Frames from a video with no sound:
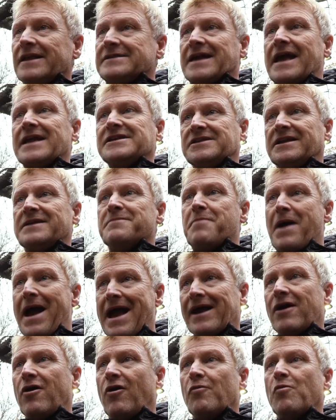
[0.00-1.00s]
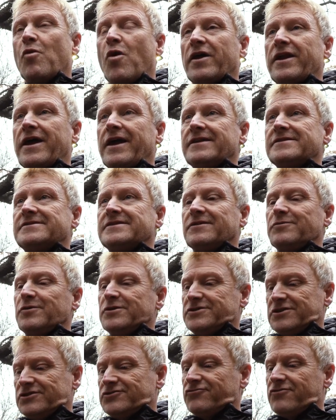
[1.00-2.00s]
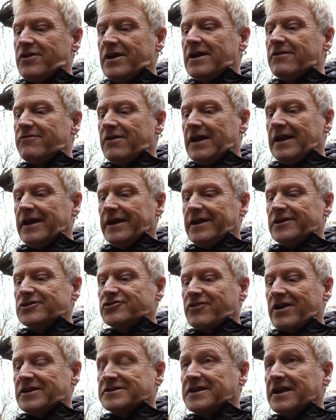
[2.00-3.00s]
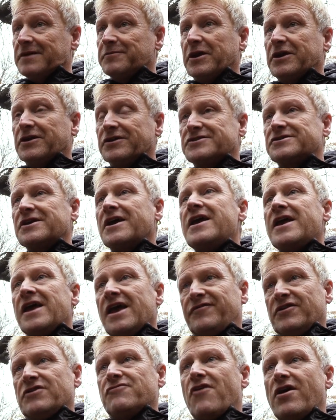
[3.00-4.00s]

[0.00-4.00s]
It's actually bang on 180, which is really, really interesting because if he